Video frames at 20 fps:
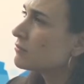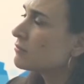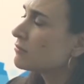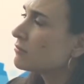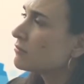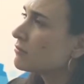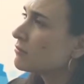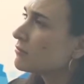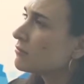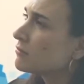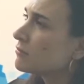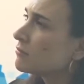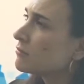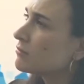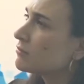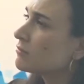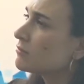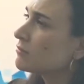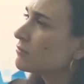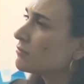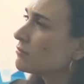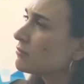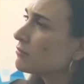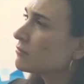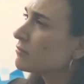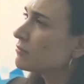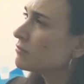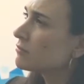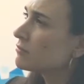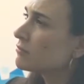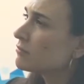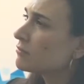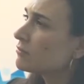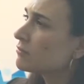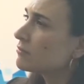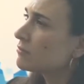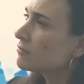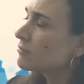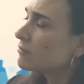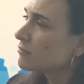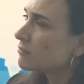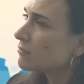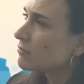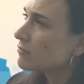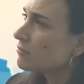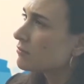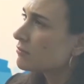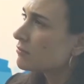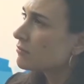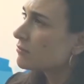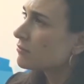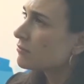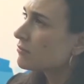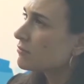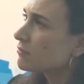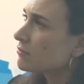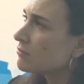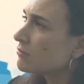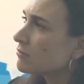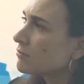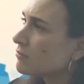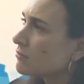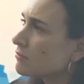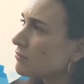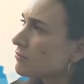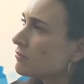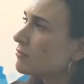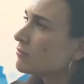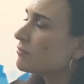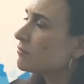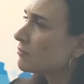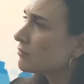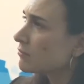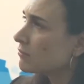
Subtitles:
[no speech]